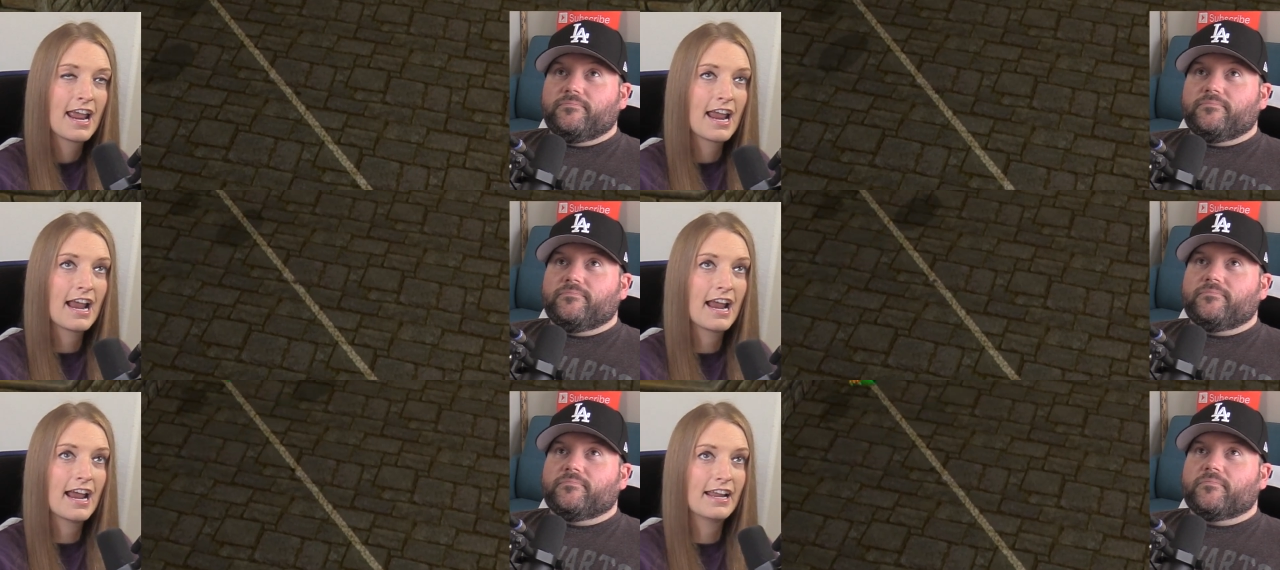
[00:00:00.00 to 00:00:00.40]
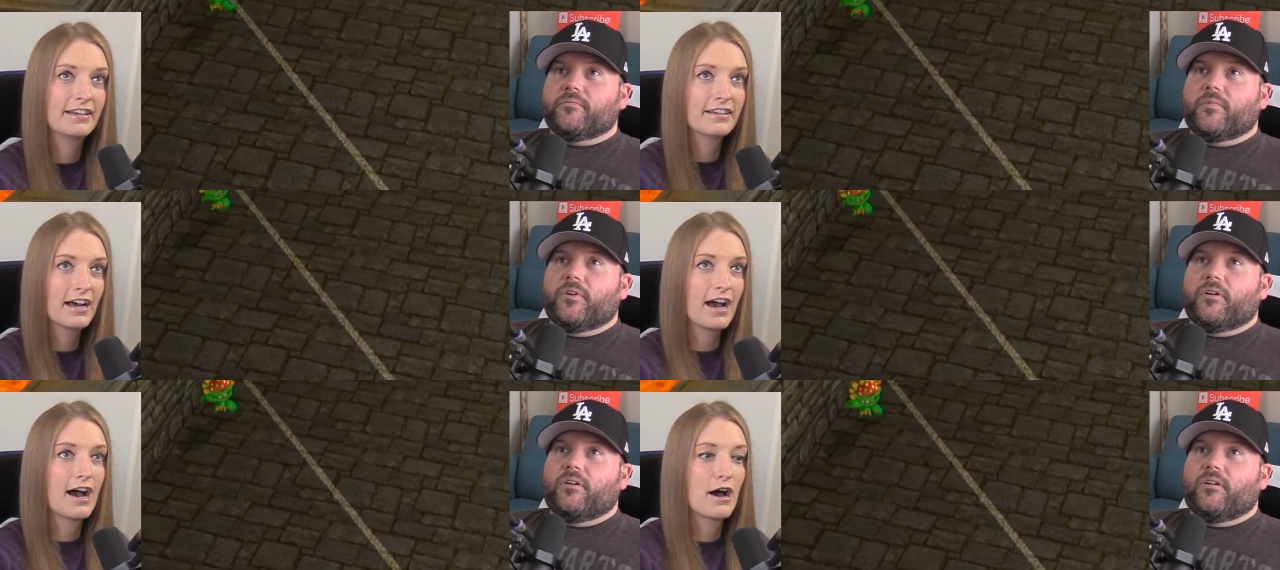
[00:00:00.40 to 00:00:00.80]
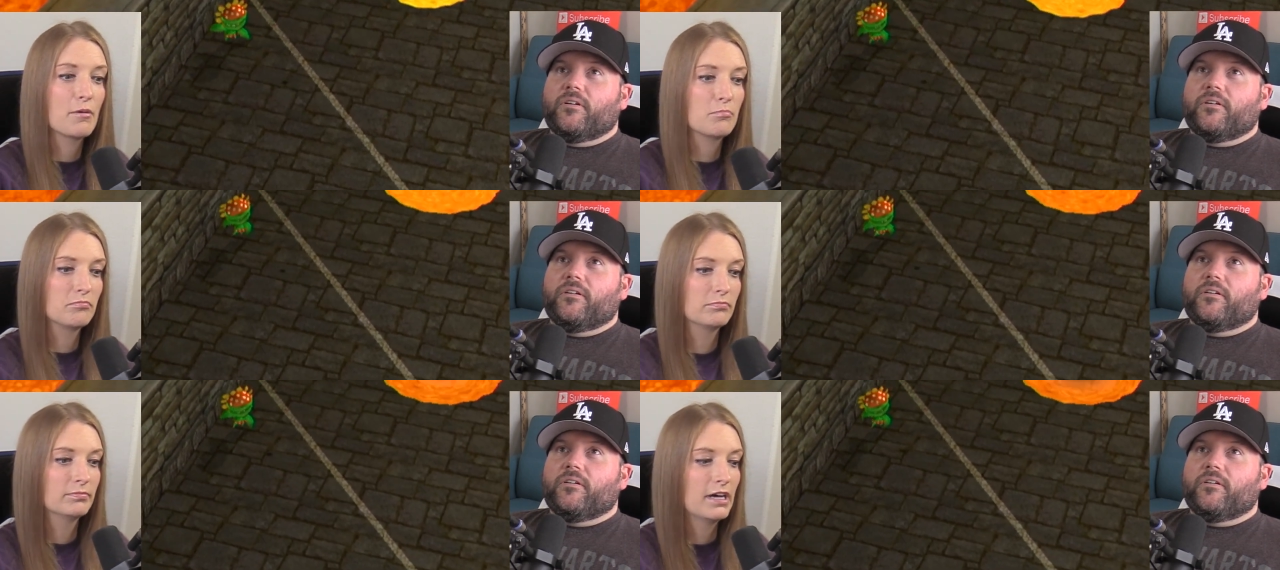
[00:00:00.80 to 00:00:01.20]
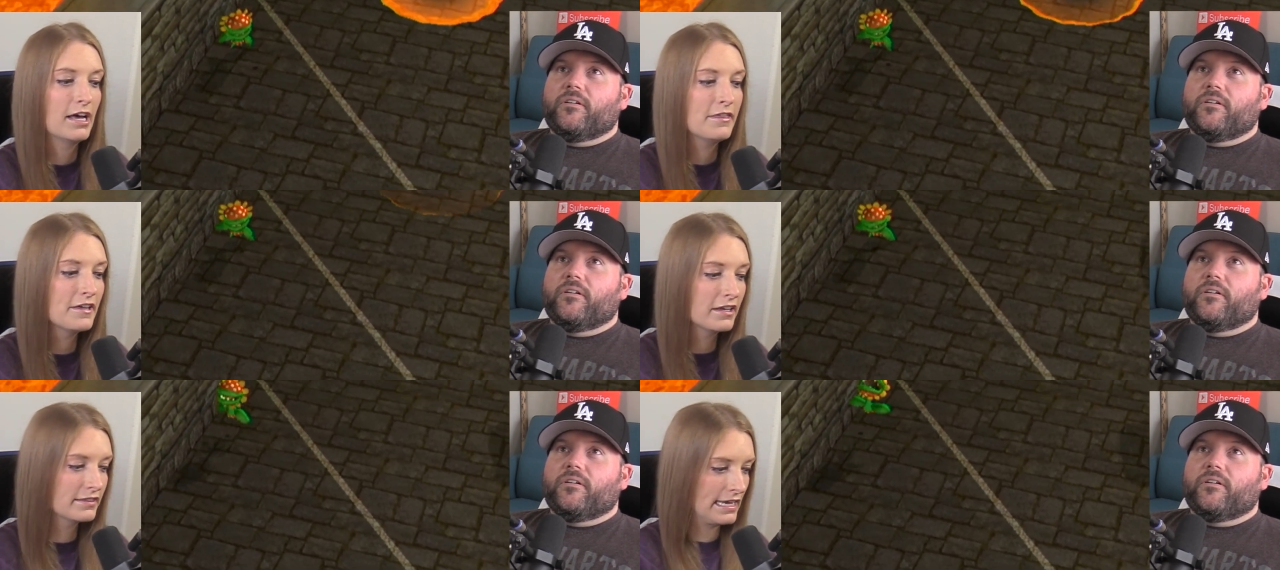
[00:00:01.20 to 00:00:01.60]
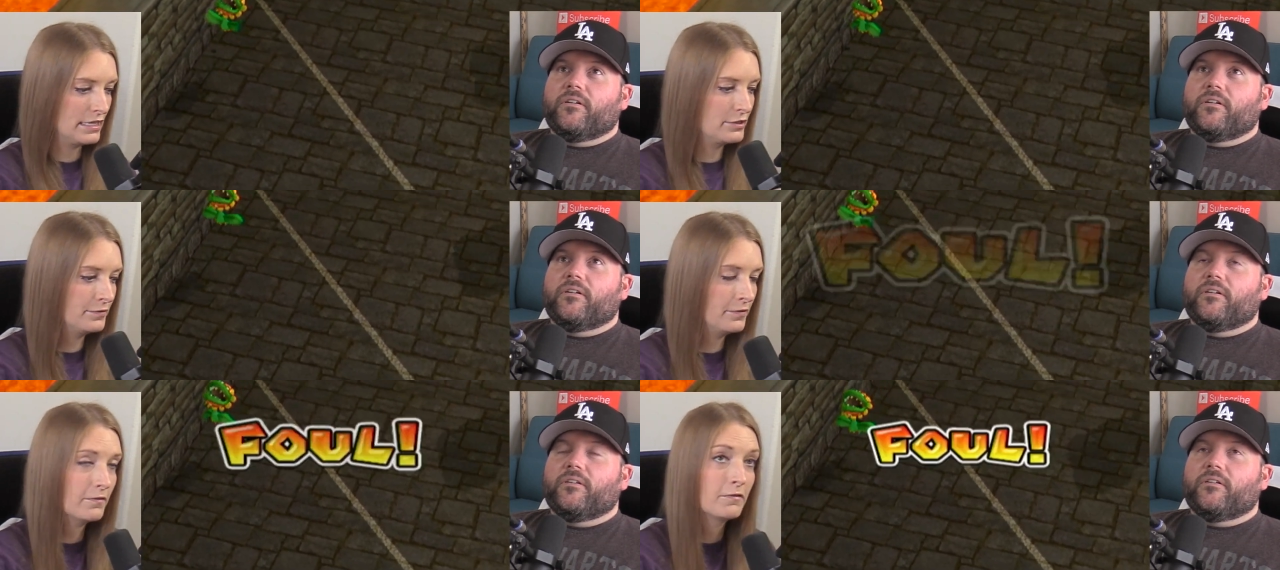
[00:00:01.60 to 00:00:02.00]
Speaker 1: and um, I think
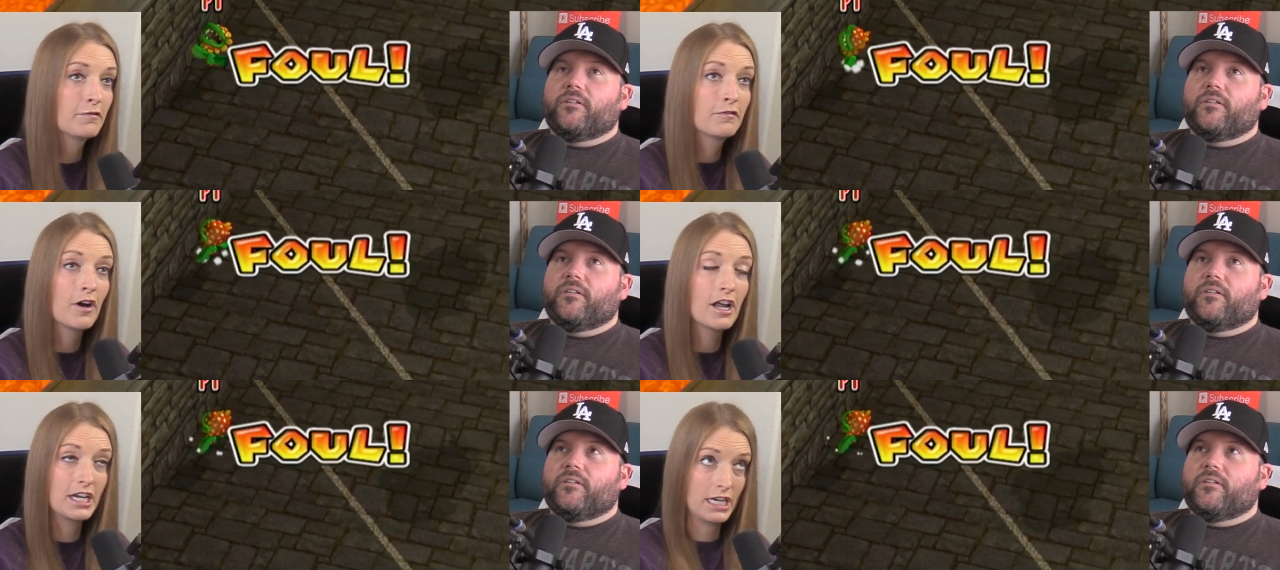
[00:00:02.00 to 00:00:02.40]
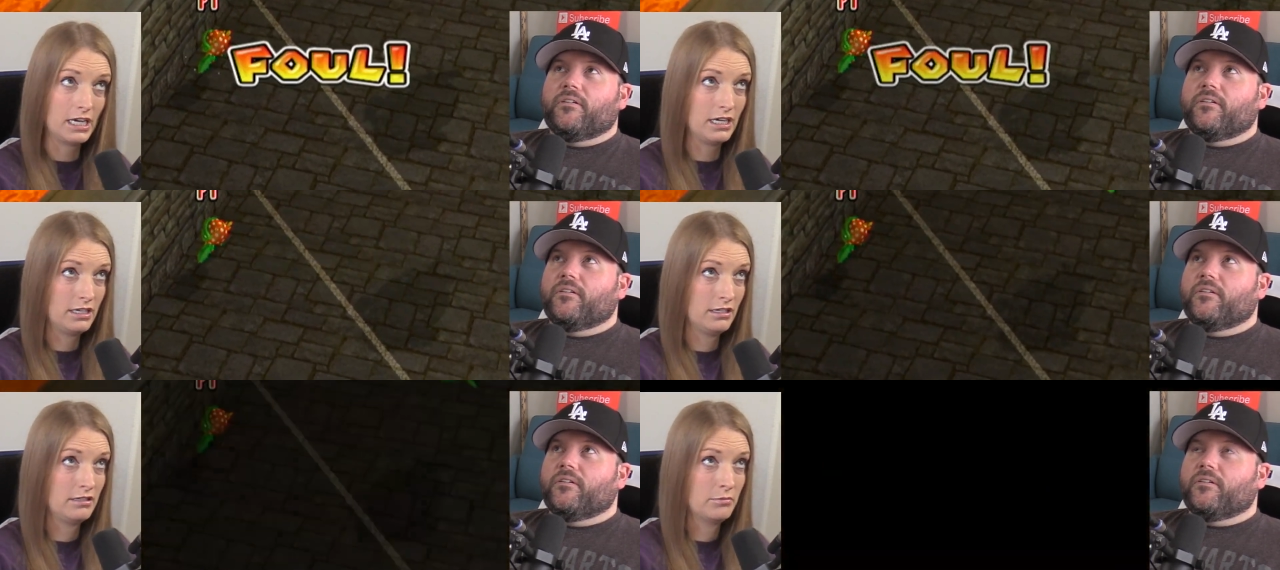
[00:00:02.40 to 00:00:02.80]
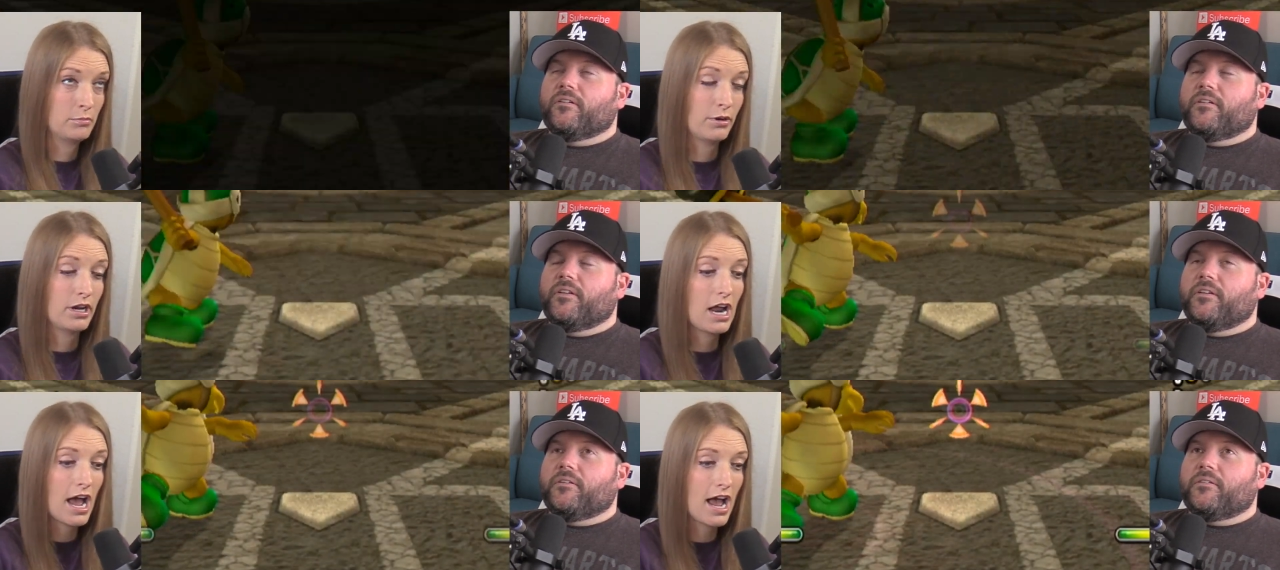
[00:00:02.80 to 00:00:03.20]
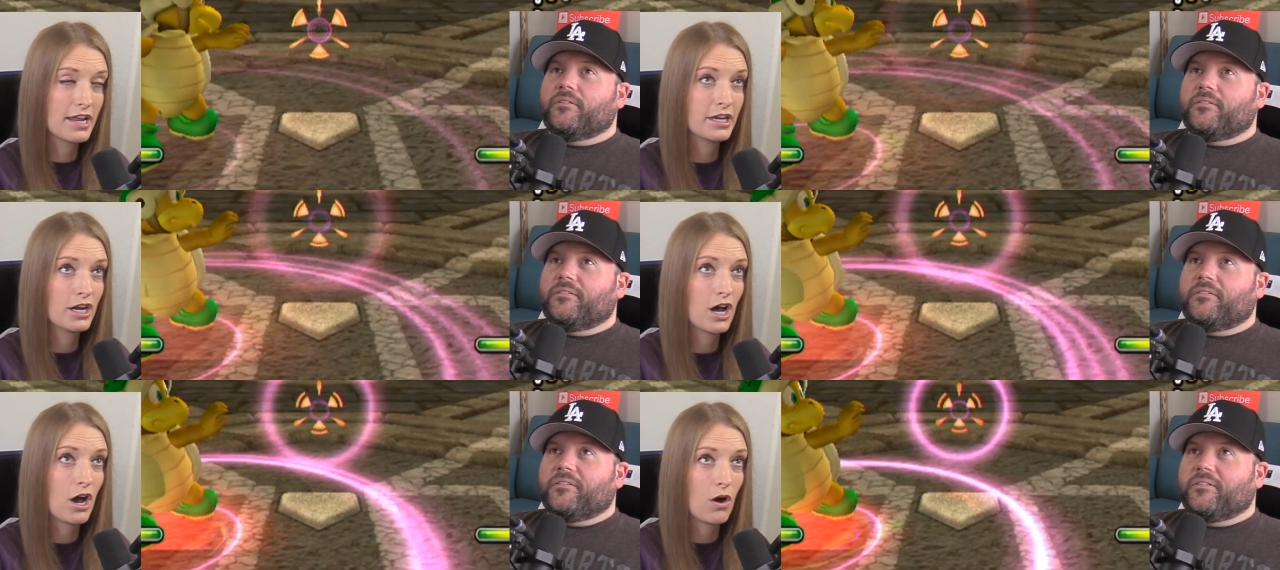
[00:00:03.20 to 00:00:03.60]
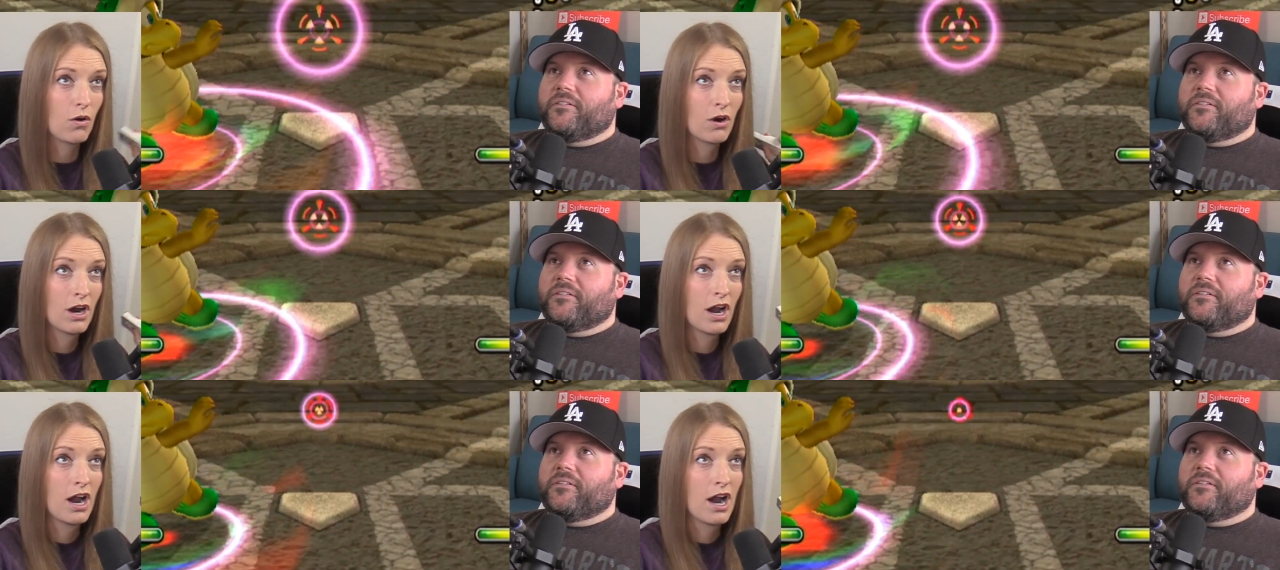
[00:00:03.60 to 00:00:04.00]
that's funny. But I, you know,
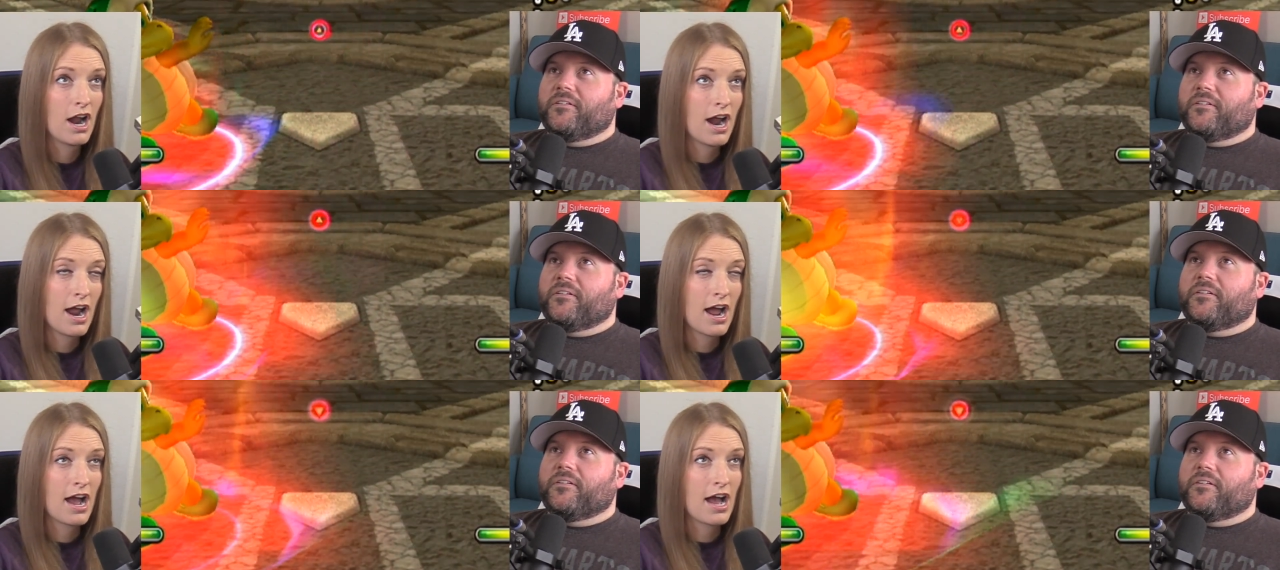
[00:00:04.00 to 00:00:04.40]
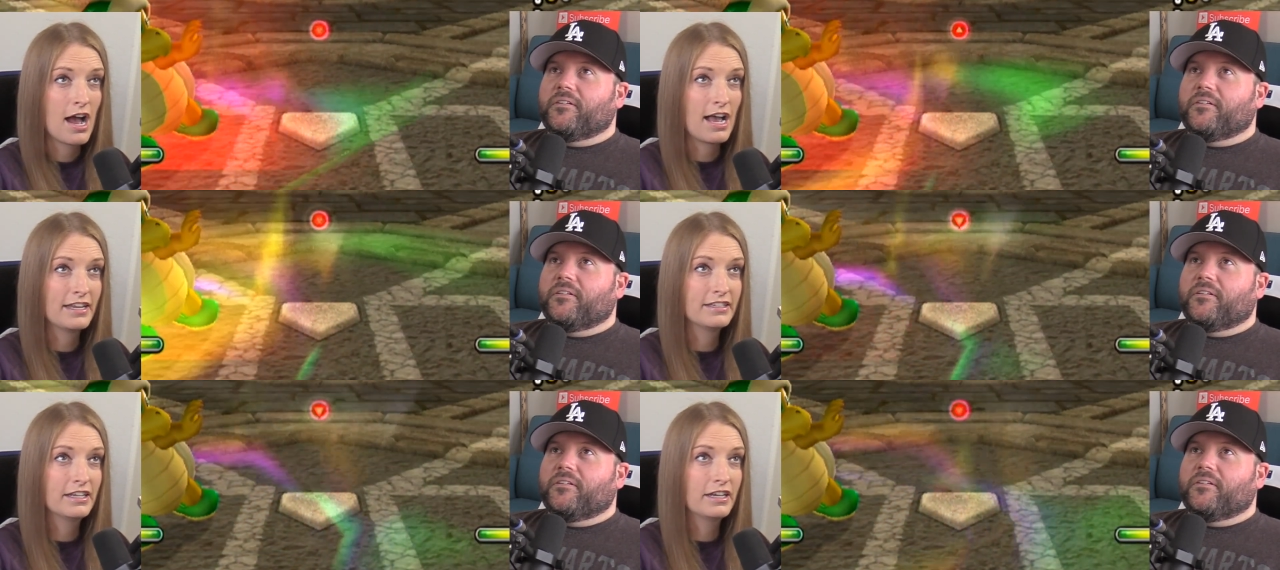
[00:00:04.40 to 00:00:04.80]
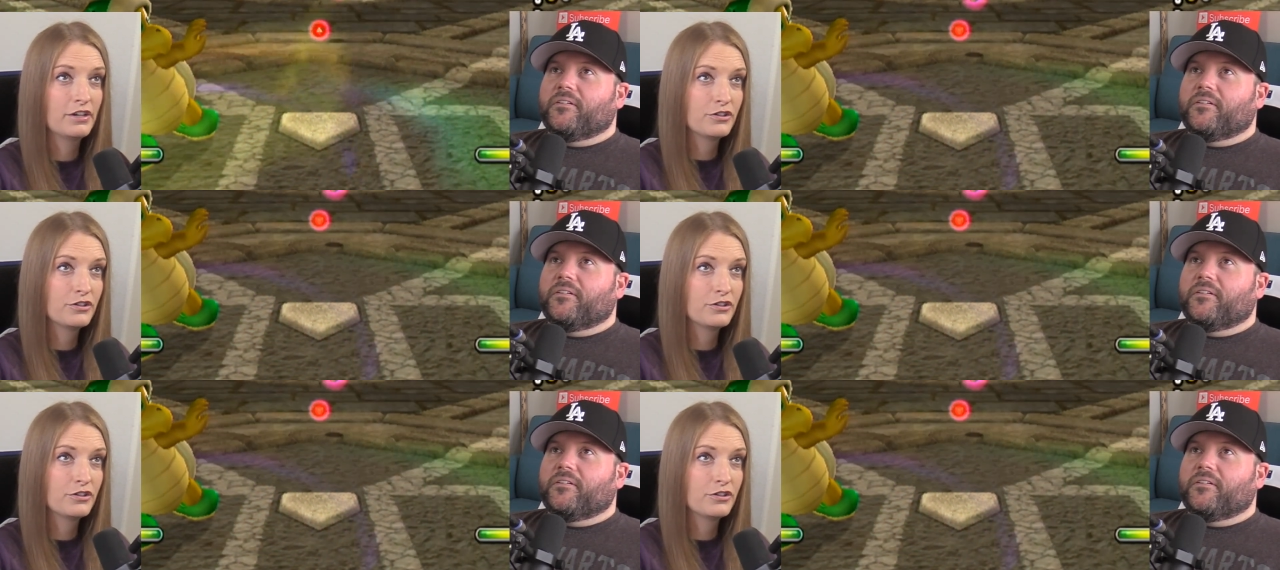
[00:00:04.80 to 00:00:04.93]
I did